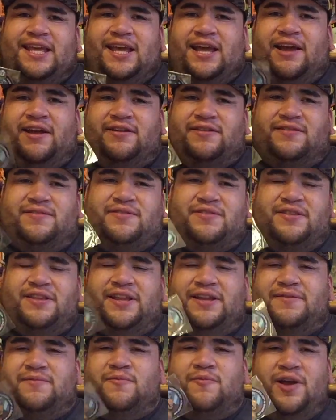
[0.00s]

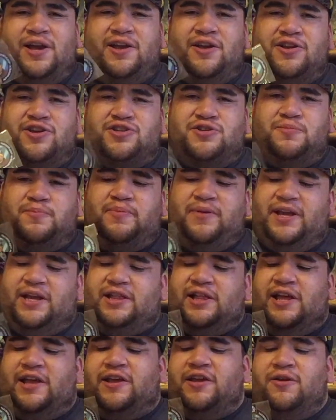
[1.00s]
why couldn't you pick,
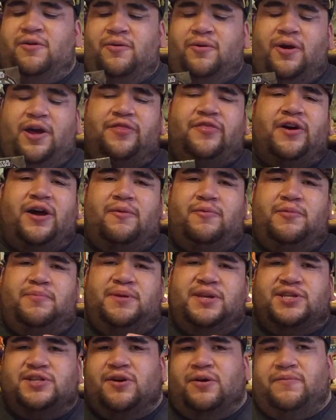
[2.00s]
like, you know who I thought would
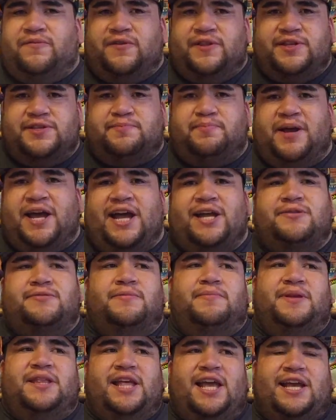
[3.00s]
be dope for this patch
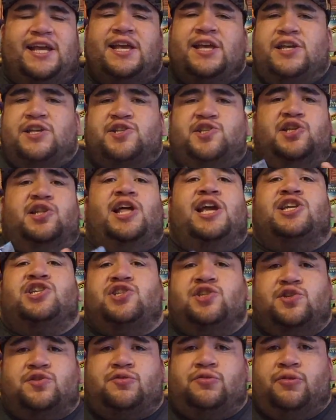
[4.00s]
would be like
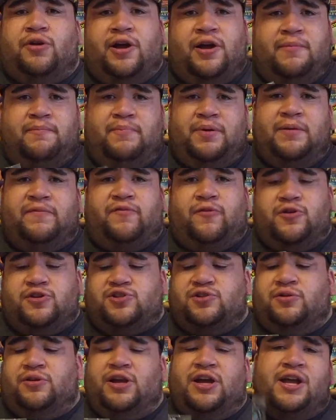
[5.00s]
Salacious Crumb, Bib
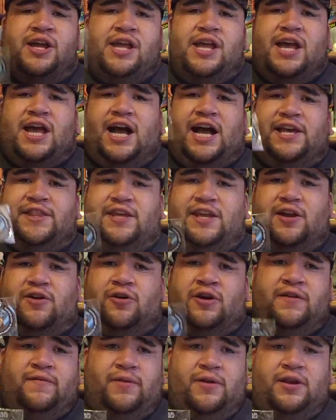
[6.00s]
Fortuna, I think,
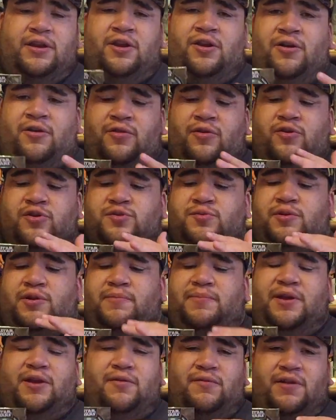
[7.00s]
or even, you know, those would
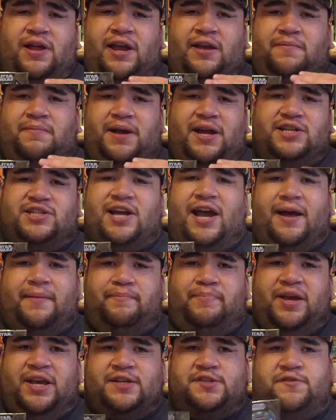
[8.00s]
have been like my
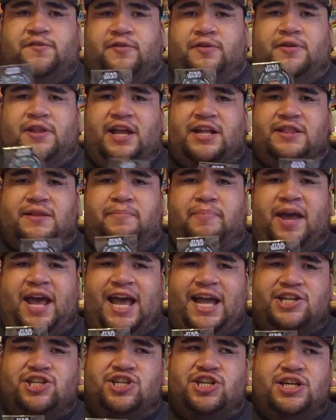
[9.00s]
top picks for like the
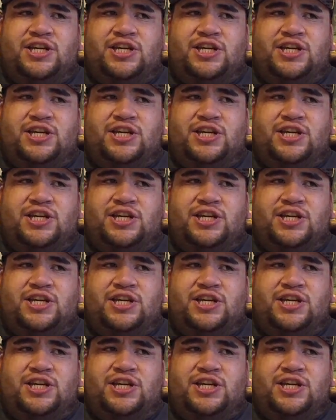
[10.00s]
patch.